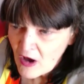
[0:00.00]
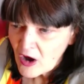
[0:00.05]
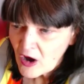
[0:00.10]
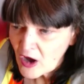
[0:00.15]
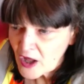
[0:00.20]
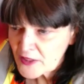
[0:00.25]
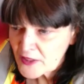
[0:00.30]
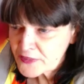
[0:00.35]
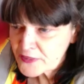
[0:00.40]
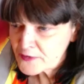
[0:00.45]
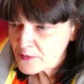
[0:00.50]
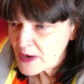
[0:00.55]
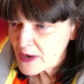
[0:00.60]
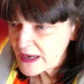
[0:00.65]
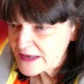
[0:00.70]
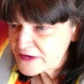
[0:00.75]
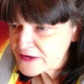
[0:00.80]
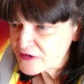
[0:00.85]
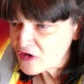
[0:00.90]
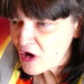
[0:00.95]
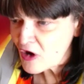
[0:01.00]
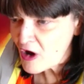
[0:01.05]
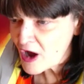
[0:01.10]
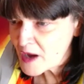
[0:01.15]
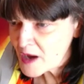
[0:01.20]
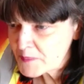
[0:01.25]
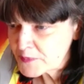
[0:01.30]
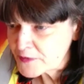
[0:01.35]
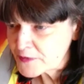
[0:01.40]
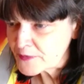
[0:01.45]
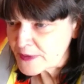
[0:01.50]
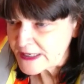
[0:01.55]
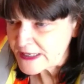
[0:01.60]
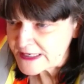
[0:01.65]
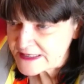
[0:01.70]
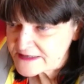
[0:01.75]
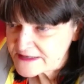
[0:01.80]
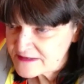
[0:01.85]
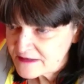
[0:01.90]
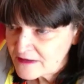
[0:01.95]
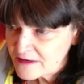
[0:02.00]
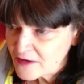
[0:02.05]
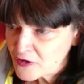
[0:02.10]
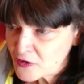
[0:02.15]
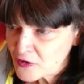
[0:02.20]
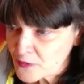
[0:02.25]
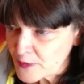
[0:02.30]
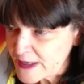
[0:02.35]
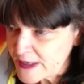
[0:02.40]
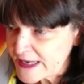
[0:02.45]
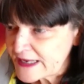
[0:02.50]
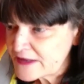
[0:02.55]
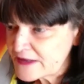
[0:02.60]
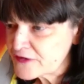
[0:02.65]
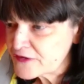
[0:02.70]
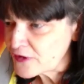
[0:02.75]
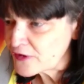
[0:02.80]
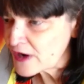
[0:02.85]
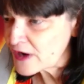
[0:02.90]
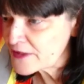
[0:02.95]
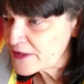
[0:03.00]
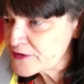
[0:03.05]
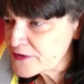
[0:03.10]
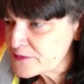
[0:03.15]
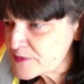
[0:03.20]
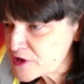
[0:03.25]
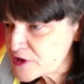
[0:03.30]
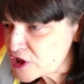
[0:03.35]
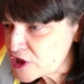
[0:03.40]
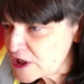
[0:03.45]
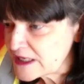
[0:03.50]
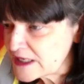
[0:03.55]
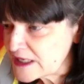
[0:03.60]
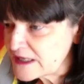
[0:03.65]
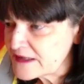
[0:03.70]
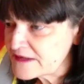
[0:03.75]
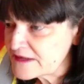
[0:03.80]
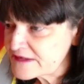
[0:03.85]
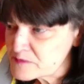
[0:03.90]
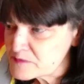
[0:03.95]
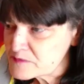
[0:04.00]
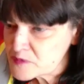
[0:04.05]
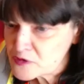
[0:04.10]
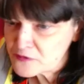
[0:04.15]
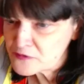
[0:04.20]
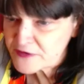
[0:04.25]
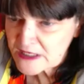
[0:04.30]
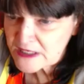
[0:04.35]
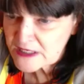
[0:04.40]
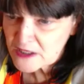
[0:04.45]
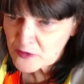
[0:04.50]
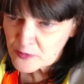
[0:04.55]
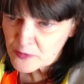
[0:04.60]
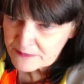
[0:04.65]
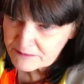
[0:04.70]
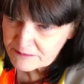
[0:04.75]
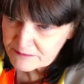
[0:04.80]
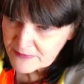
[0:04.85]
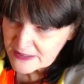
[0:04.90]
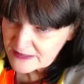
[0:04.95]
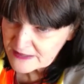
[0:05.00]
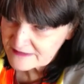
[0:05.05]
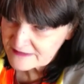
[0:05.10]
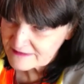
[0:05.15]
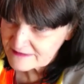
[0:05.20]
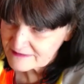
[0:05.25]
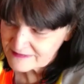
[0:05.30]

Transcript: authorized to operate cranes or other machines, moving equipment.